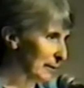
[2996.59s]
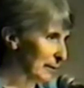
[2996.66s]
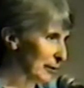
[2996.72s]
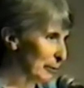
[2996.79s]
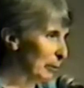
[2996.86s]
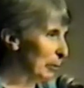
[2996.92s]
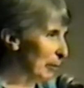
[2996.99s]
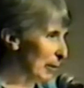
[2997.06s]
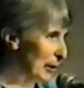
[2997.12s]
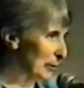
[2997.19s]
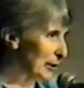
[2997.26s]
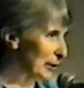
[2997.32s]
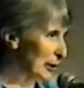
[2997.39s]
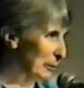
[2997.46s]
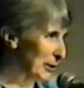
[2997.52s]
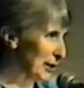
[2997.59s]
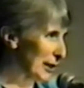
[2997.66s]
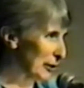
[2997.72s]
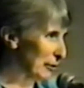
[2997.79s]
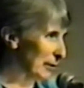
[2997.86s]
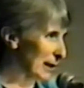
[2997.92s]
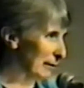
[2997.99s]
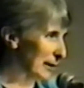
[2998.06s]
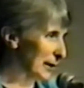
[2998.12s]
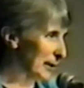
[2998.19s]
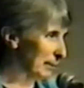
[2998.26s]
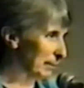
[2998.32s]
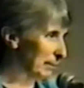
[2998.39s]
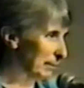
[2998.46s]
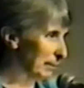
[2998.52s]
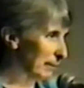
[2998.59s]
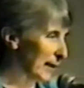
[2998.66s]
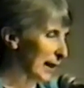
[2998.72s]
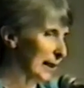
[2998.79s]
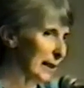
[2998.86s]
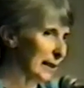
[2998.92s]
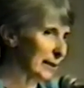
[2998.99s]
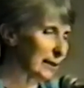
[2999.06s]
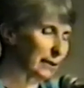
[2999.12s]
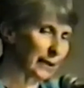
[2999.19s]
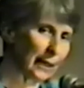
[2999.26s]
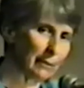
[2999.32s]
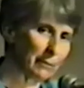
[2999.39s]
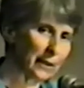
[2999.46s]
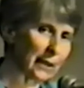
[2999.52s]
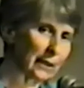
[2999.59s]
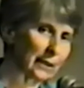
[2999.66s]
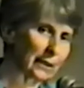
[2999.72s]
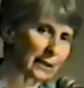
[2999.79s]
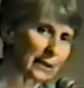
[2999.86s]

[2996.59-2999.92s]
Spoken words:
to promote homosexuality. So that means